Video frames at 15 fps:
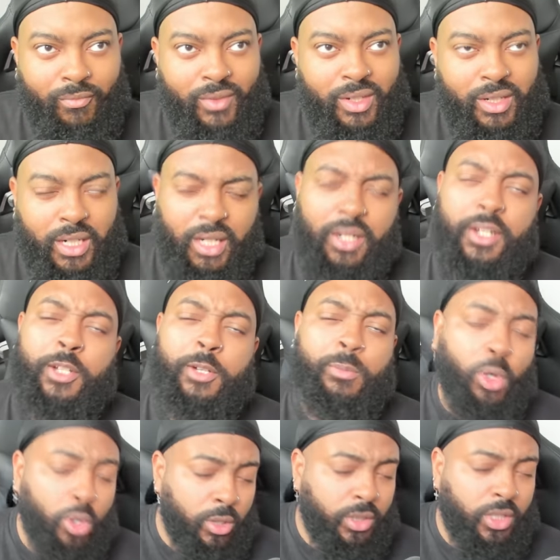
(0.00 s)
um,
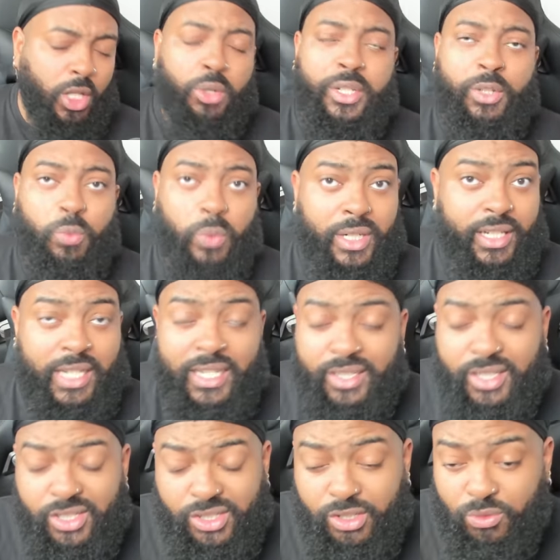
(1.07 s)
on Cody winning at
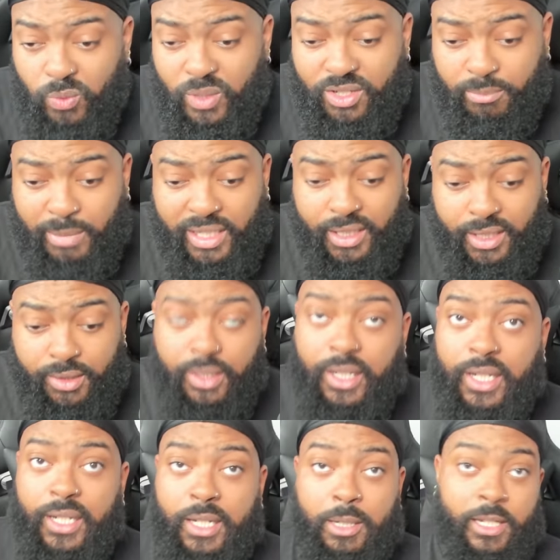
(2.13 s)
this year's WrestleMania,
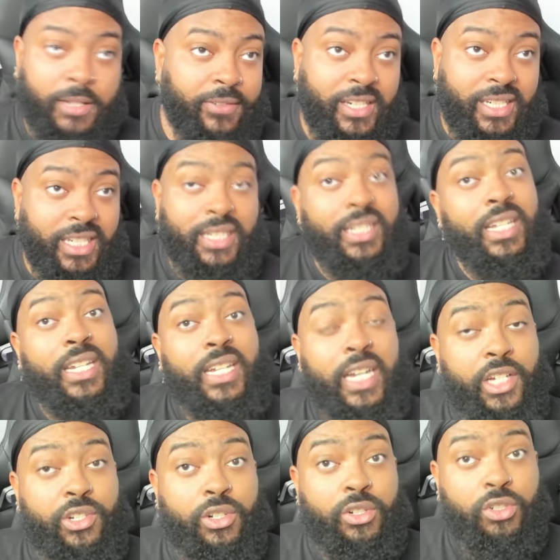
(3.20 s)
if he didn't get
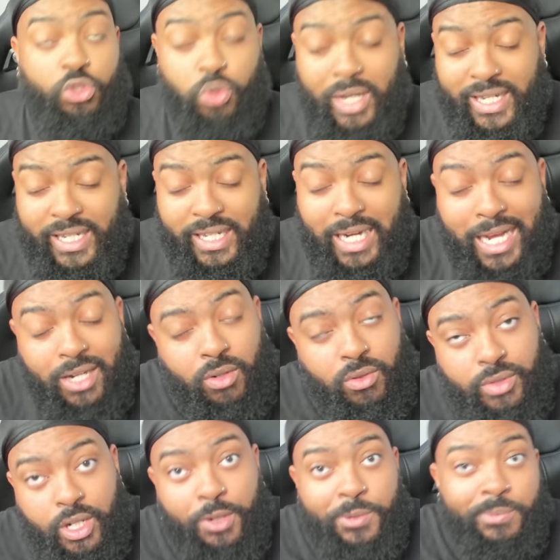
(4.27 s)
injured. Granted, I
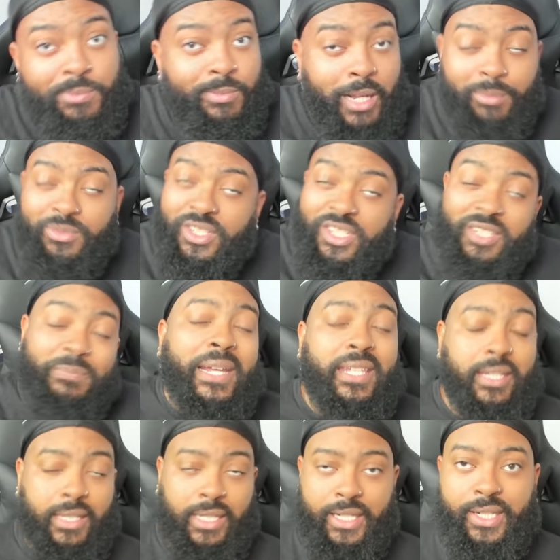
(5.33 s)
don't know. I'm just
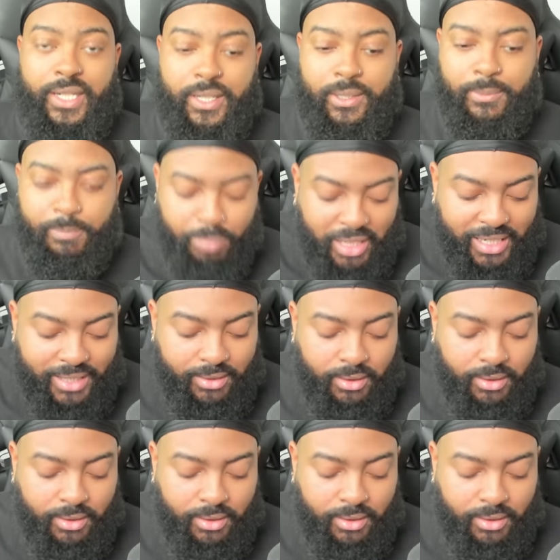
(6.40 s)
speculating here. But